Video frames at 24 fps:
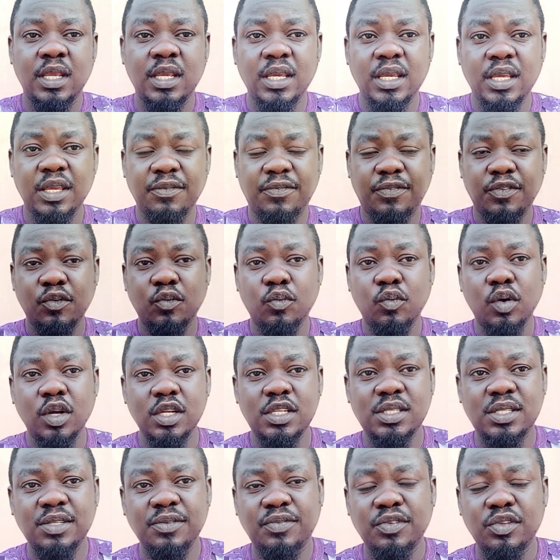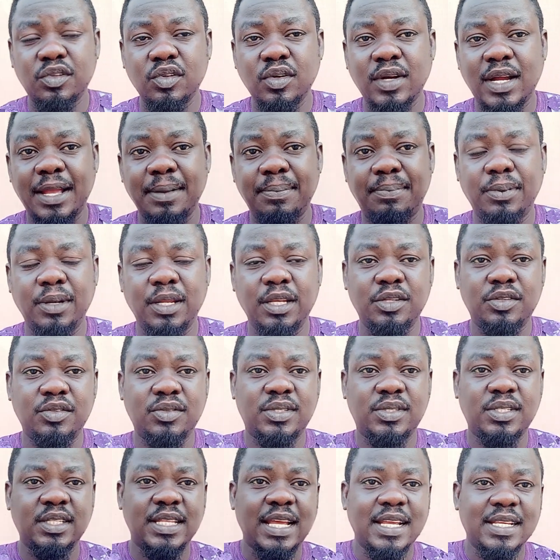if you watch the video I played, you
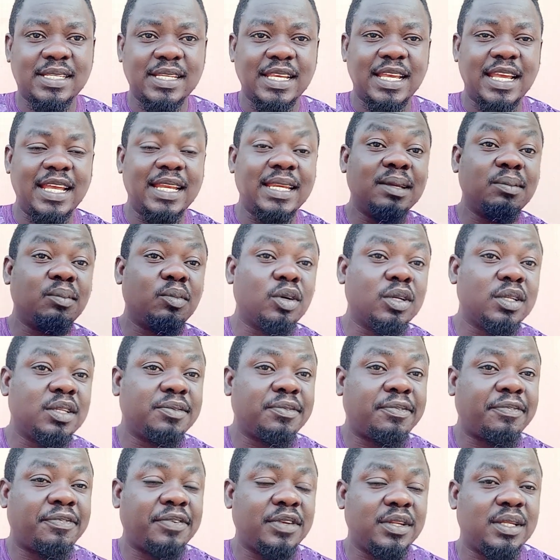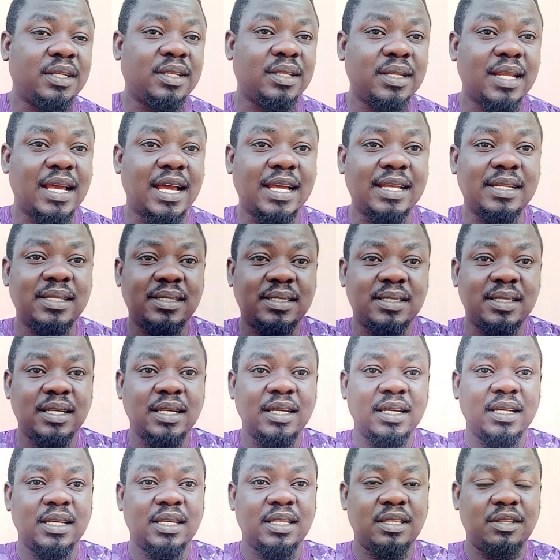see that's early morning feeding, and
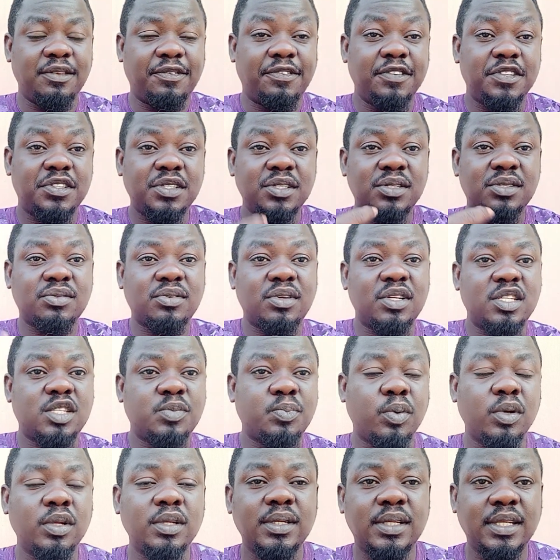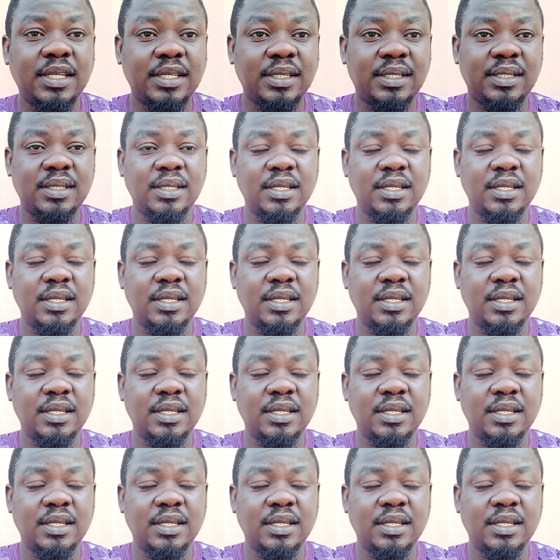the fishes responded.